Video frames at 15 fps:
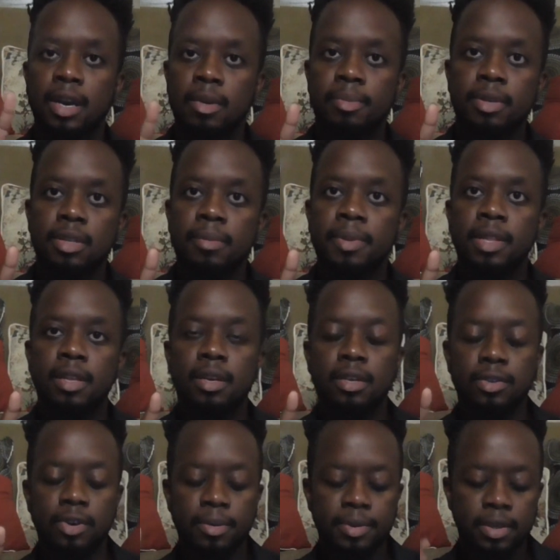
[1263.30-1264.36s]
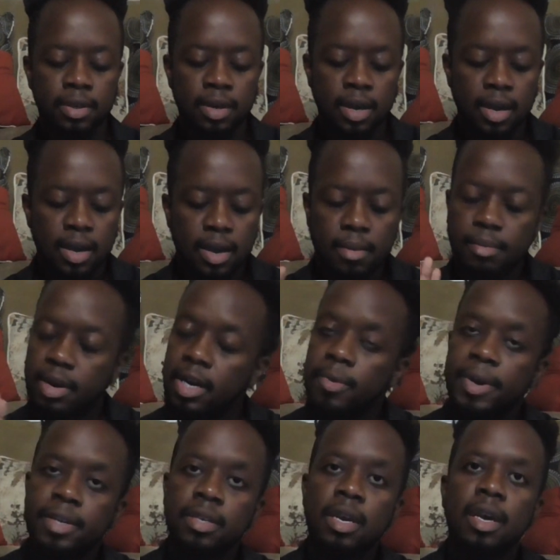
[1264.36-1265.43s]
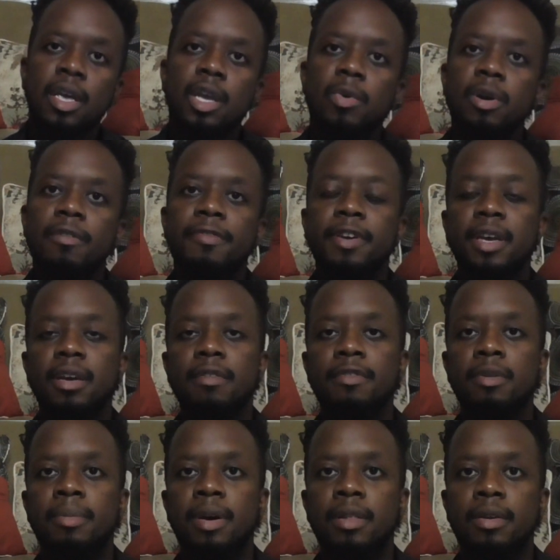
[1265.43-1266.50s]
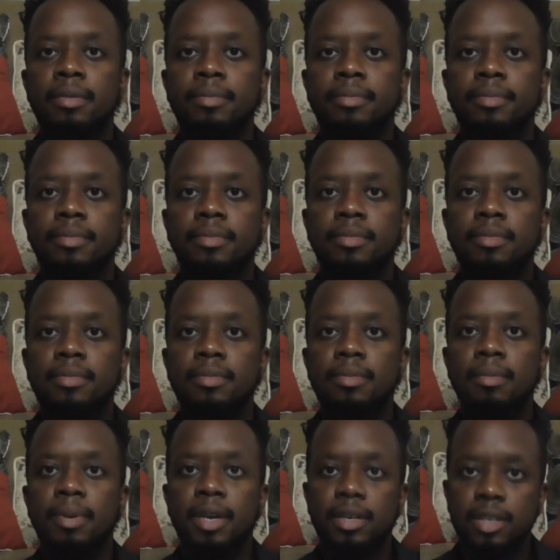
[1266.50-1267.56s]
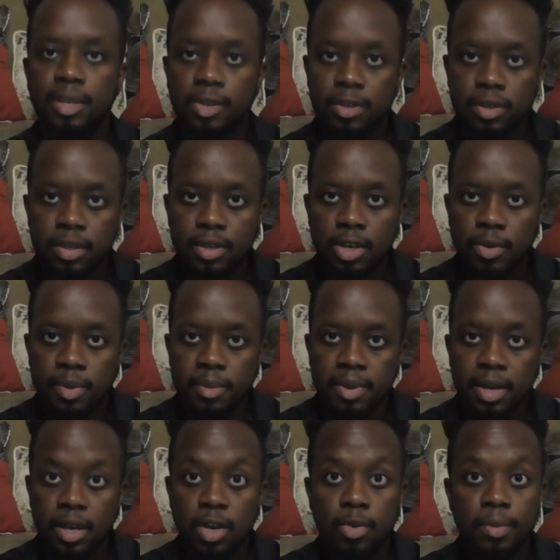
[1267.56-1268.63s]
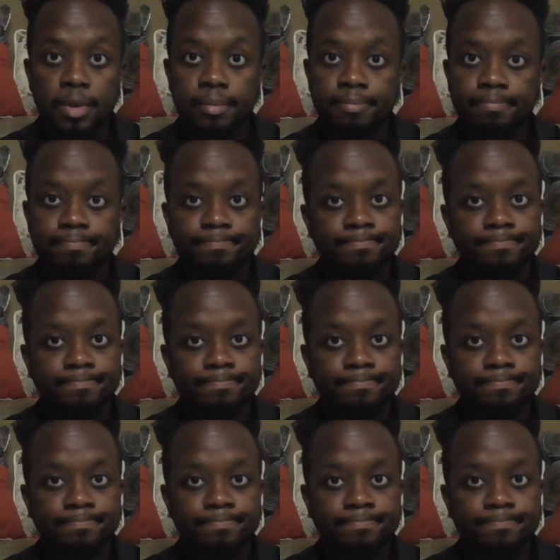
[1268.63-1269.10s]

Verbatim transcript: and I'll put them in the description. But anyways, you want to forgive your mother because she was just human being human.